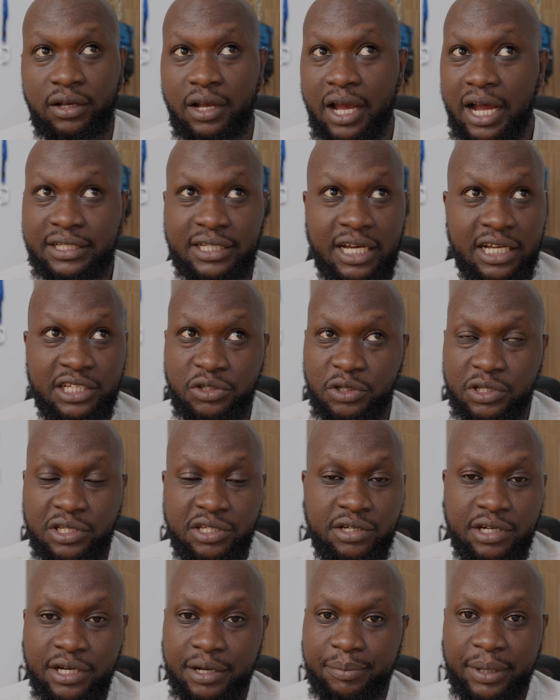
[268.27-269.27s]
attach your
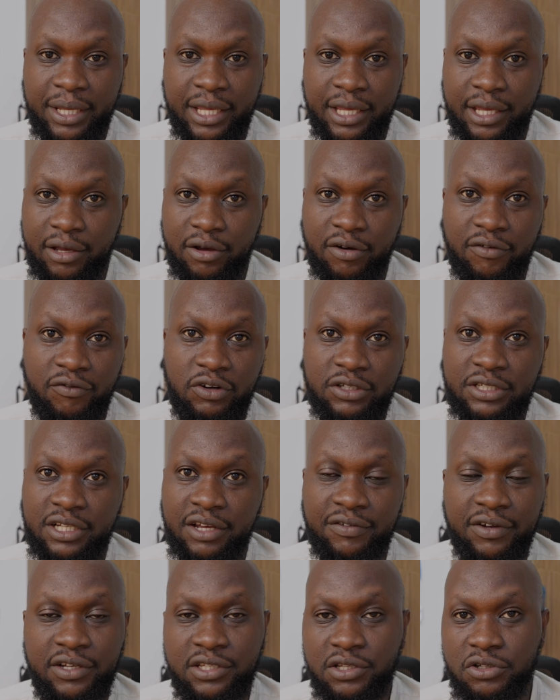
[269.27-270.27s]
stream key of
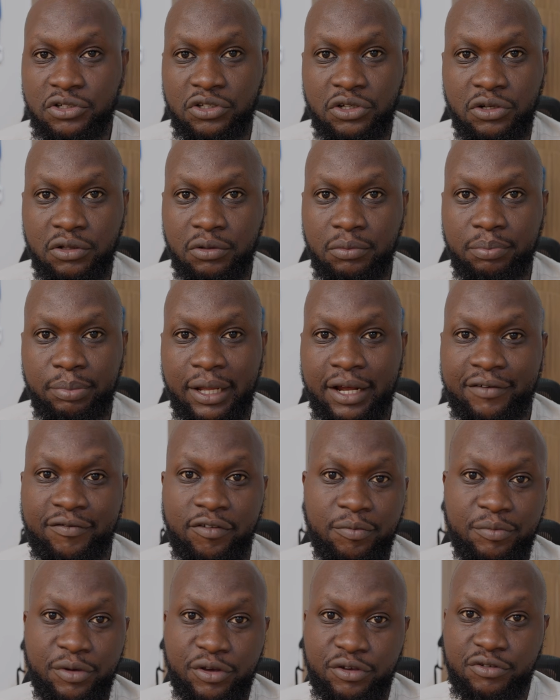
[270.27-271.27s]
whatever social
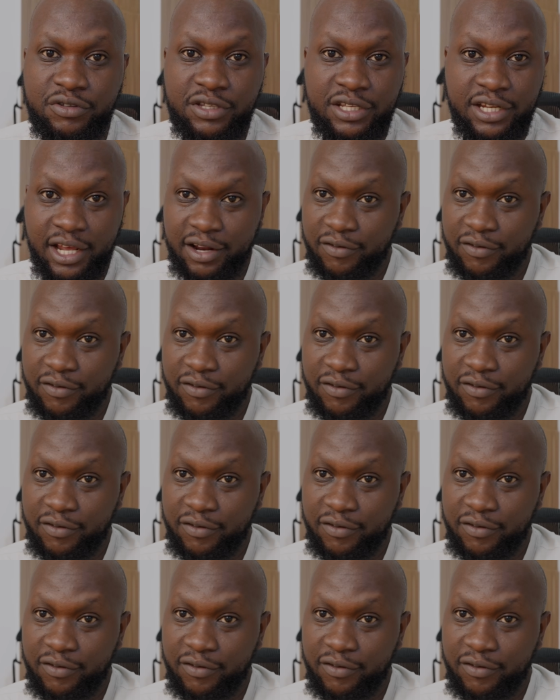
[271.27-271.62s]
platform you're using,